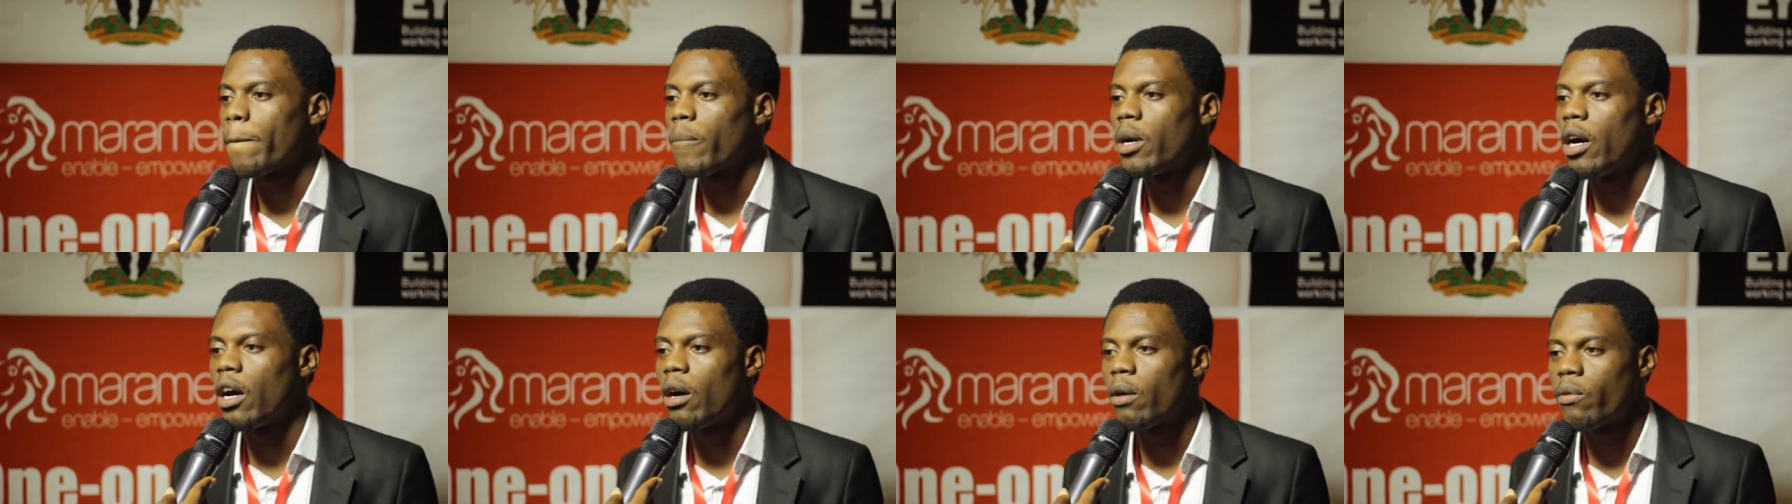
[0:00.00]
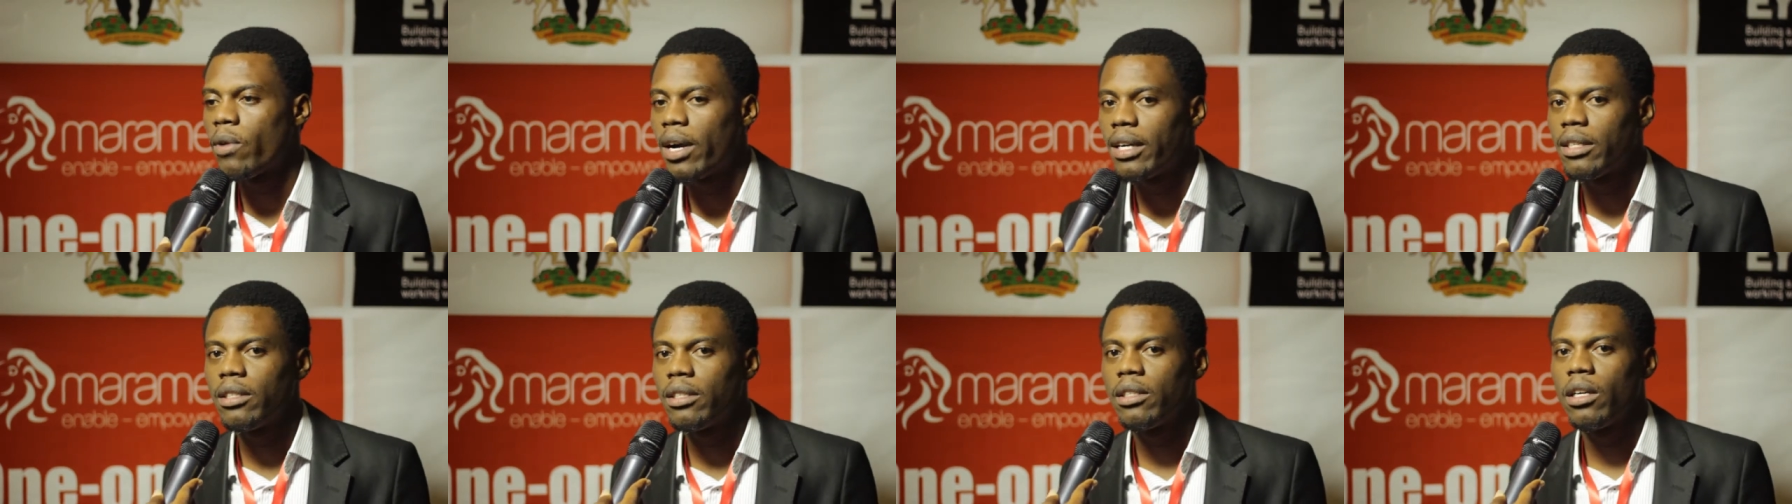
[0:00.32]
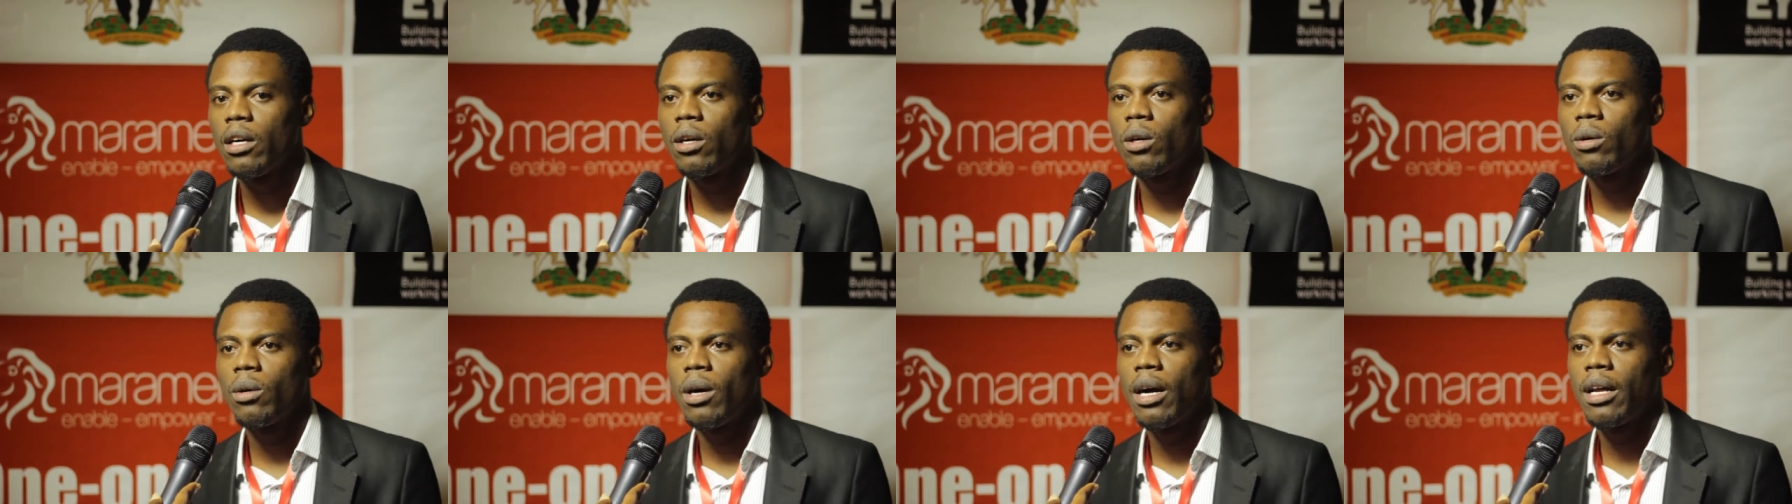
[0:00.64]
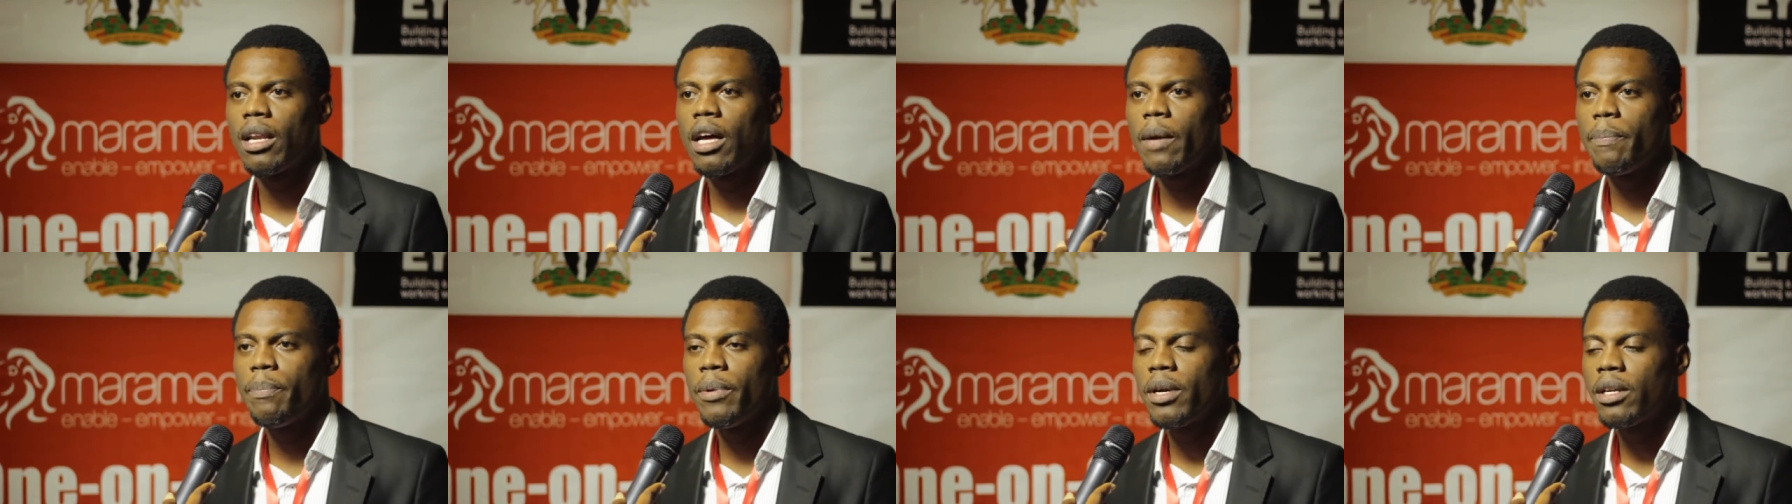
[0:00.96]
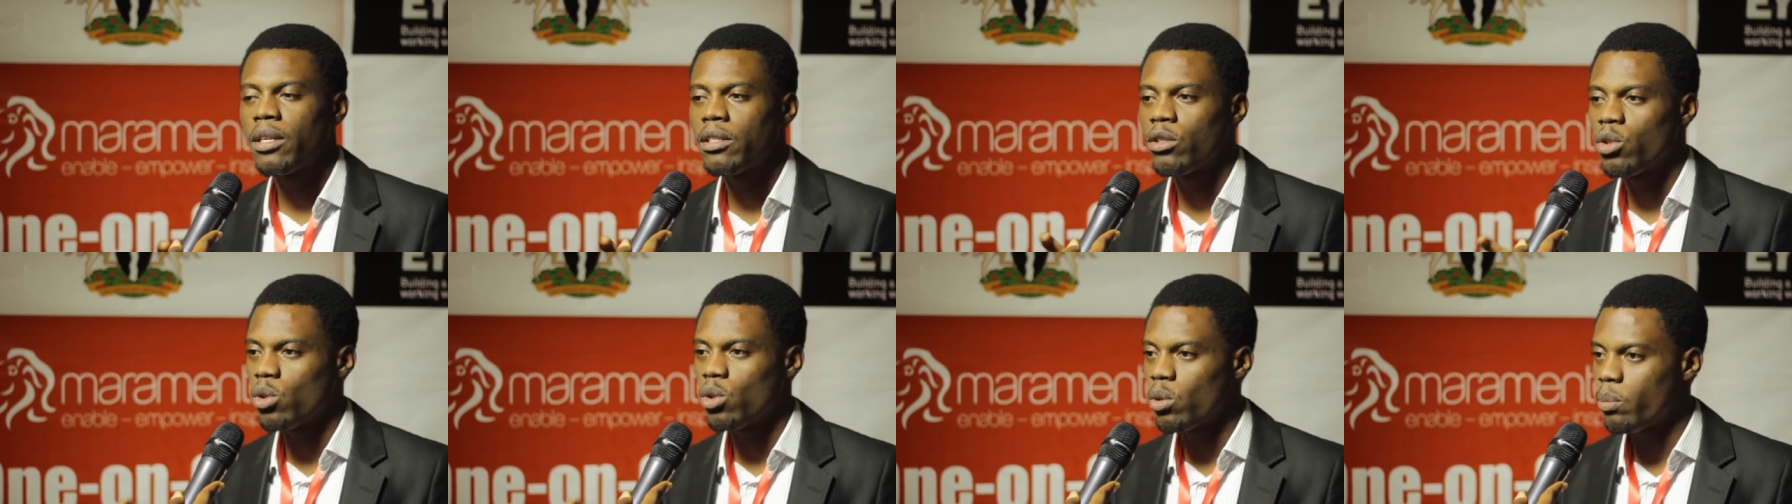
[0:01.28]
uh, right now. And I
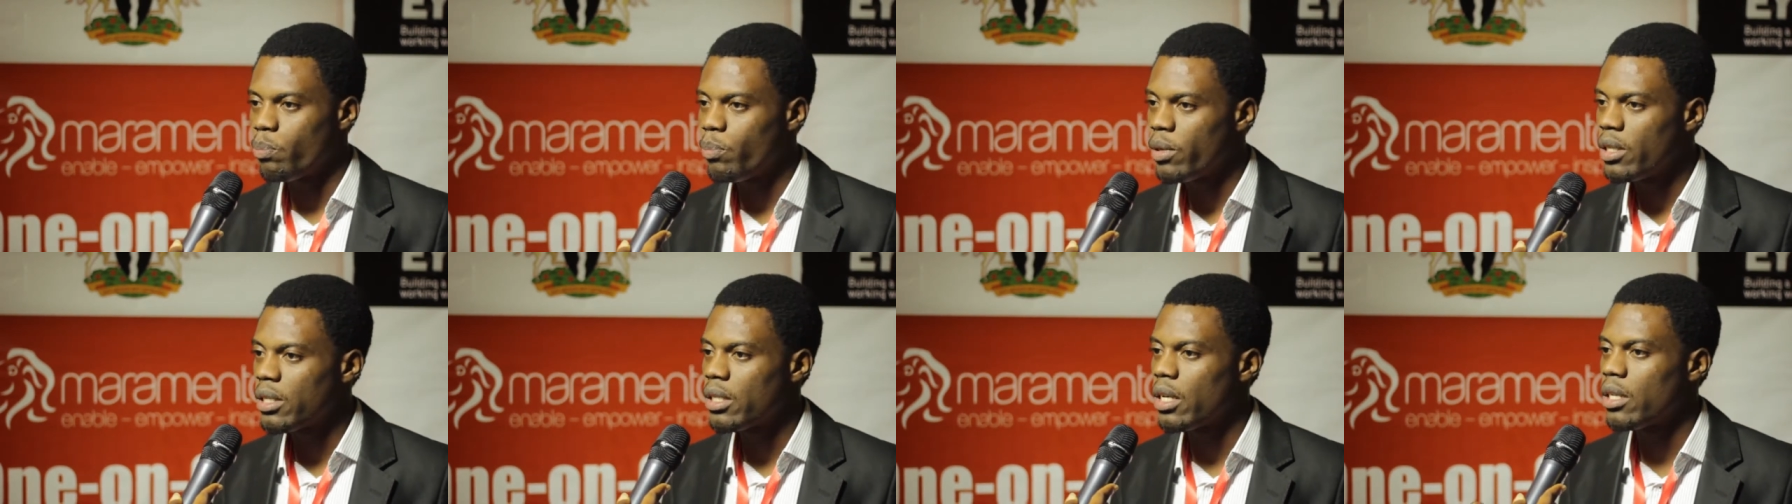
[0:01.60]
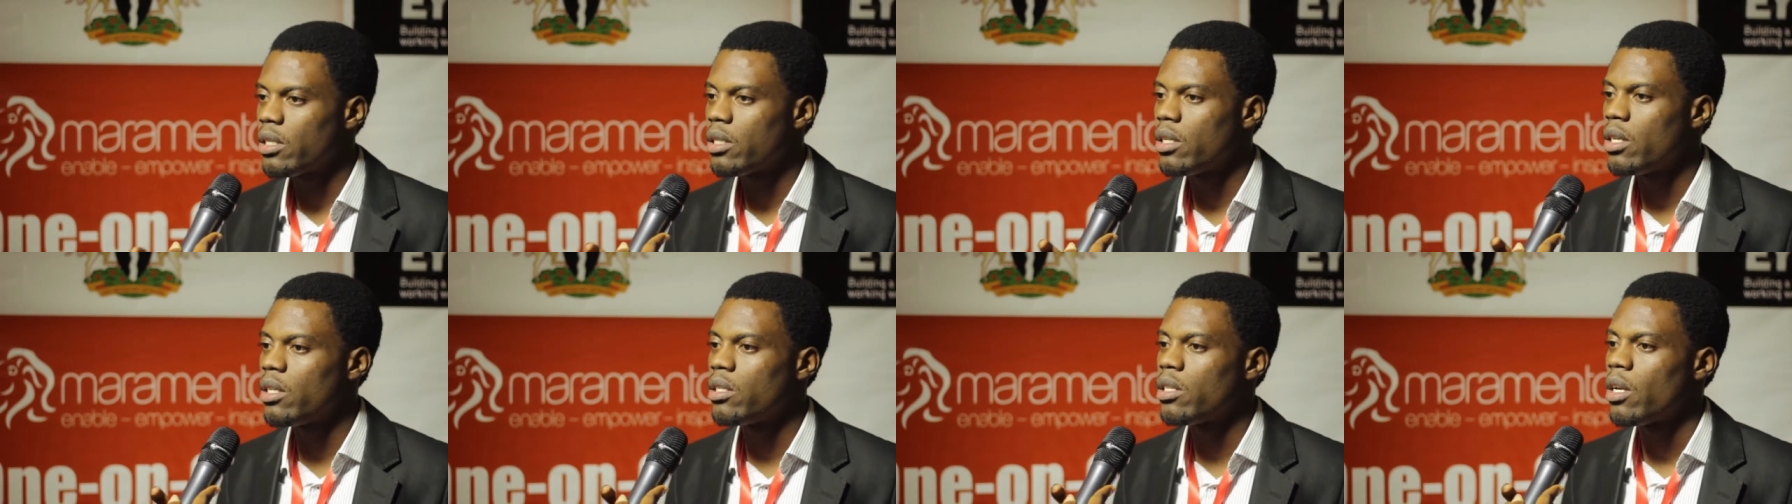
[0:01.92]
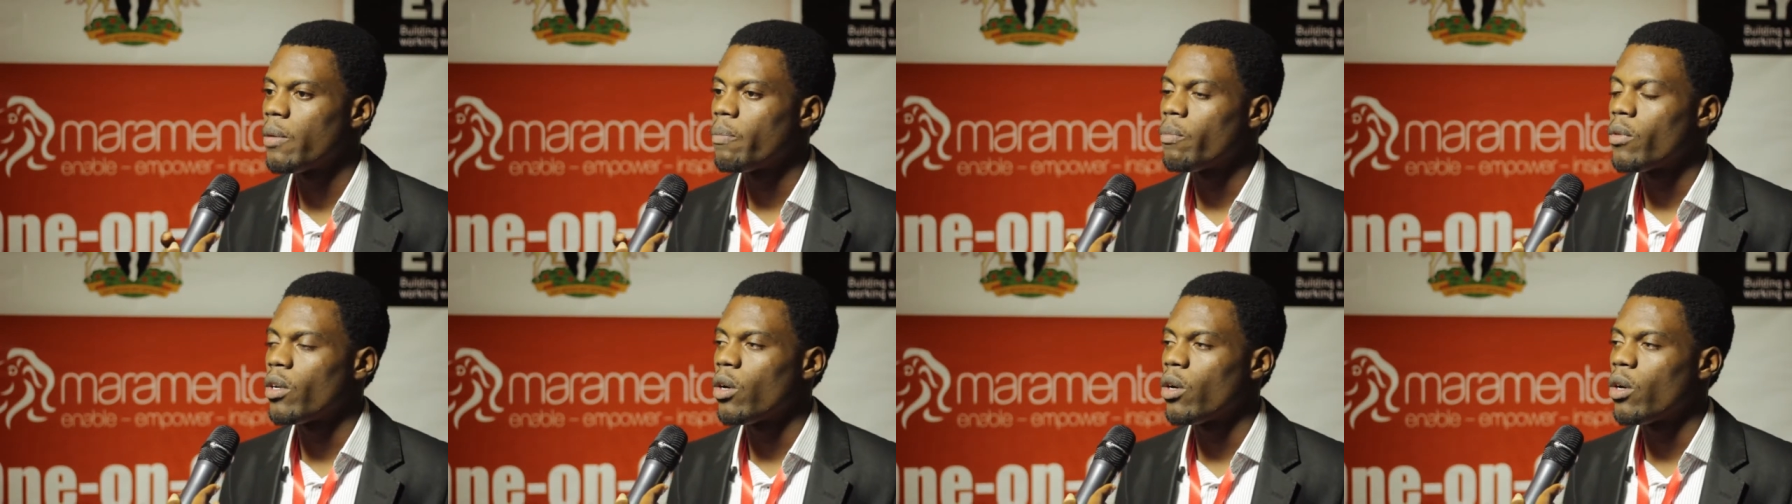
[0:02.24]
picked two businesses,